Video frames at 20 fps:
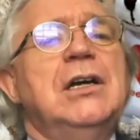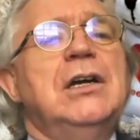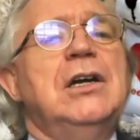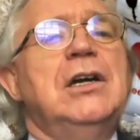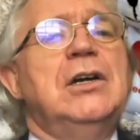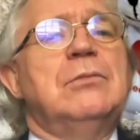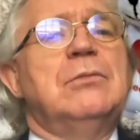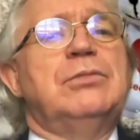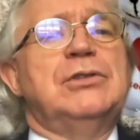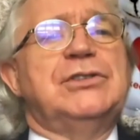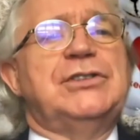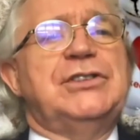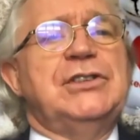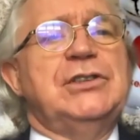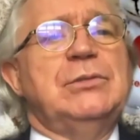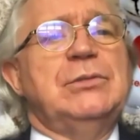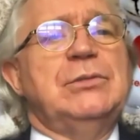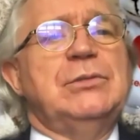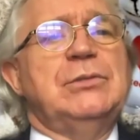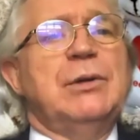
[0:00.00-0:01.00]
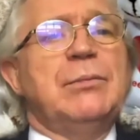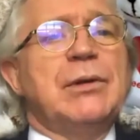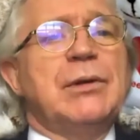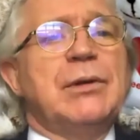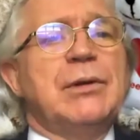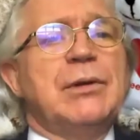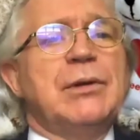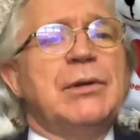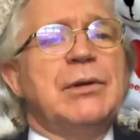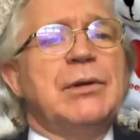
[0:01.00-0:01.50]
Presumably,
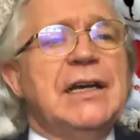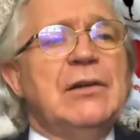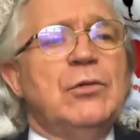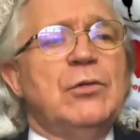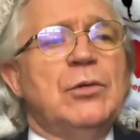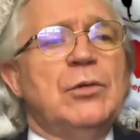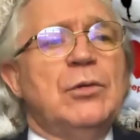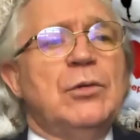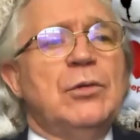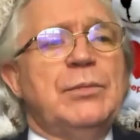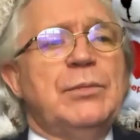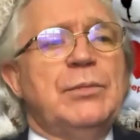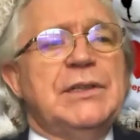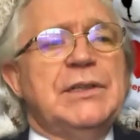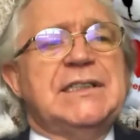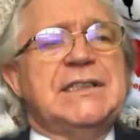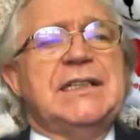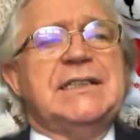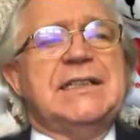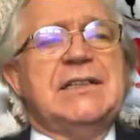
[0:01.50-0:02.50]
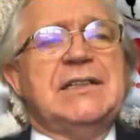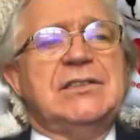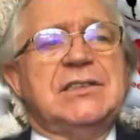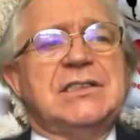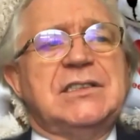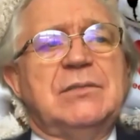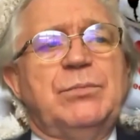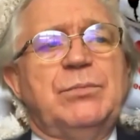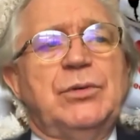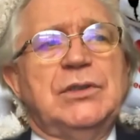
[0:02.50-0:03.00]
it will be sent out at some
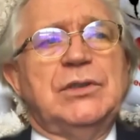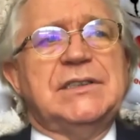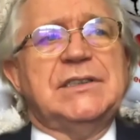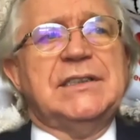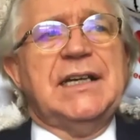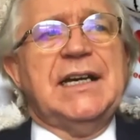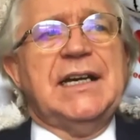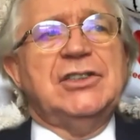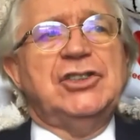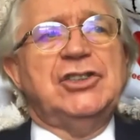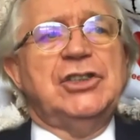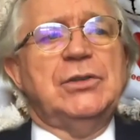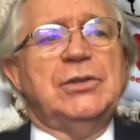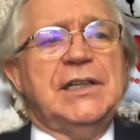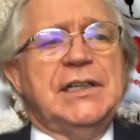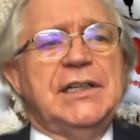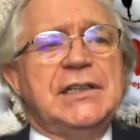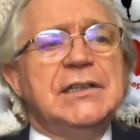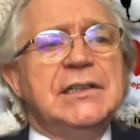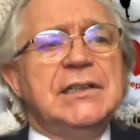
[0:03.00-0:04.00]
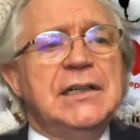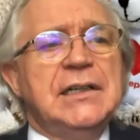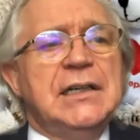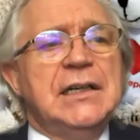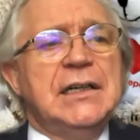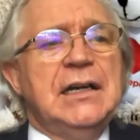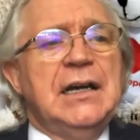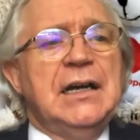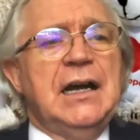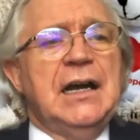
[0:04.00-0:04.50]
point today. Julia,
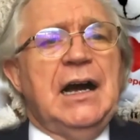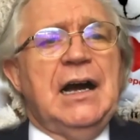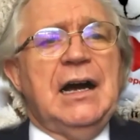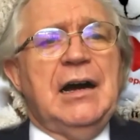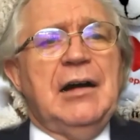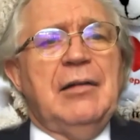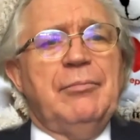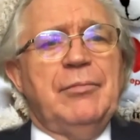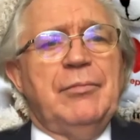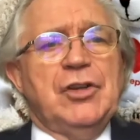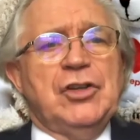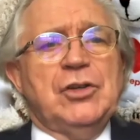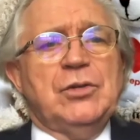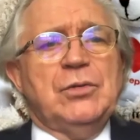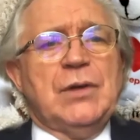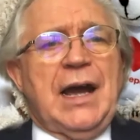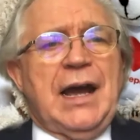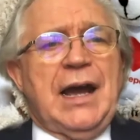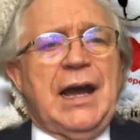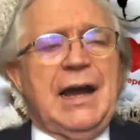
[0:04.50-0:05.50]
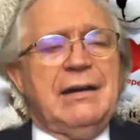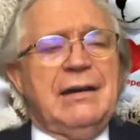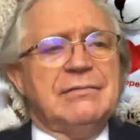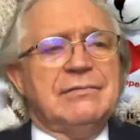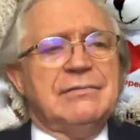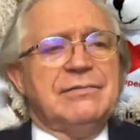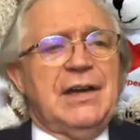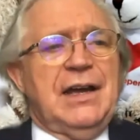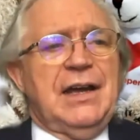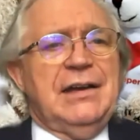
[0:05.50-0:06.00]
you have
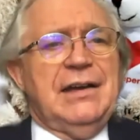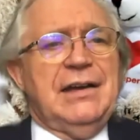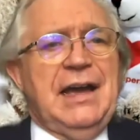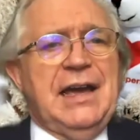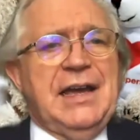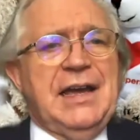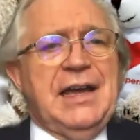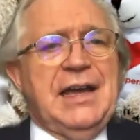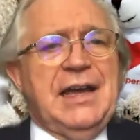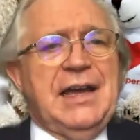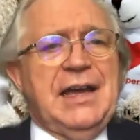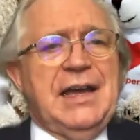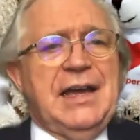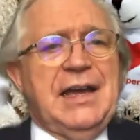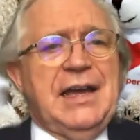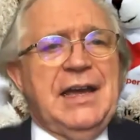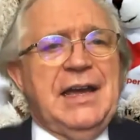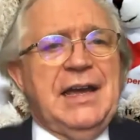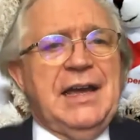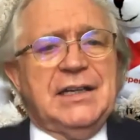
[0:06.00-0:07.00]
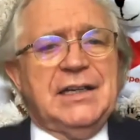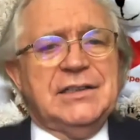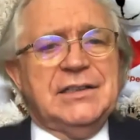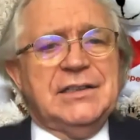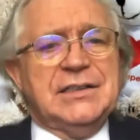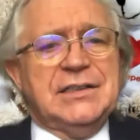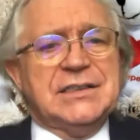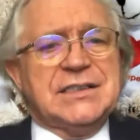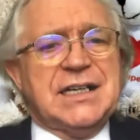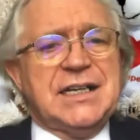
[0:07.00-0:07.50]
Amy online at the
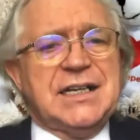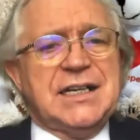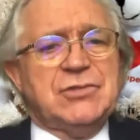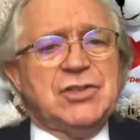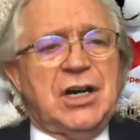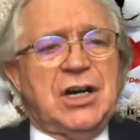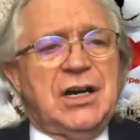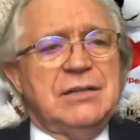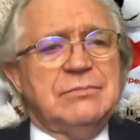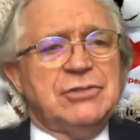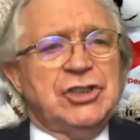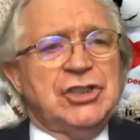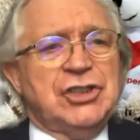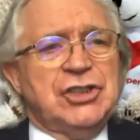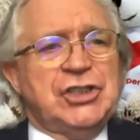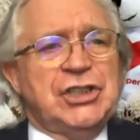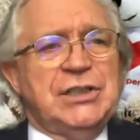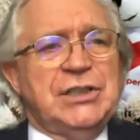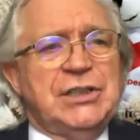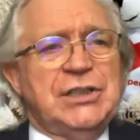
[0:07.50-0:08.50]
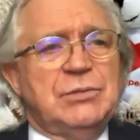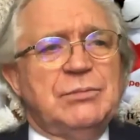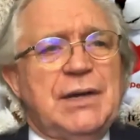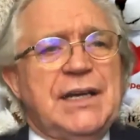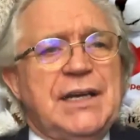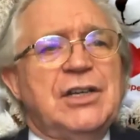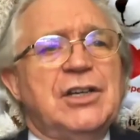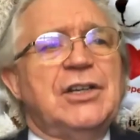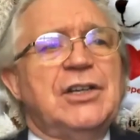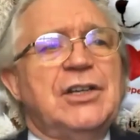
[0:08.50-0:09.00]
same time. She will make a
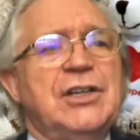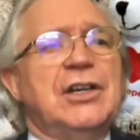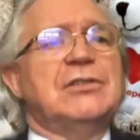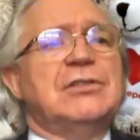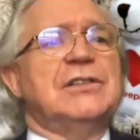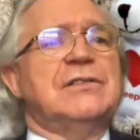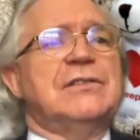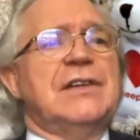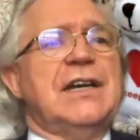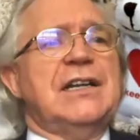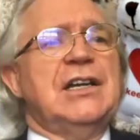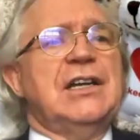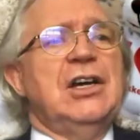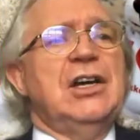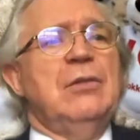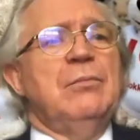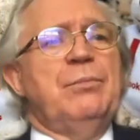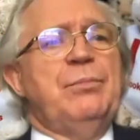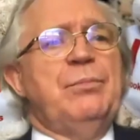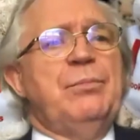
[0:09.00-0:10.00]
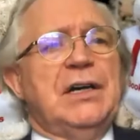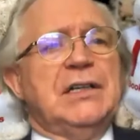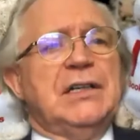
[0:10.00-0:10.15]
note of that. But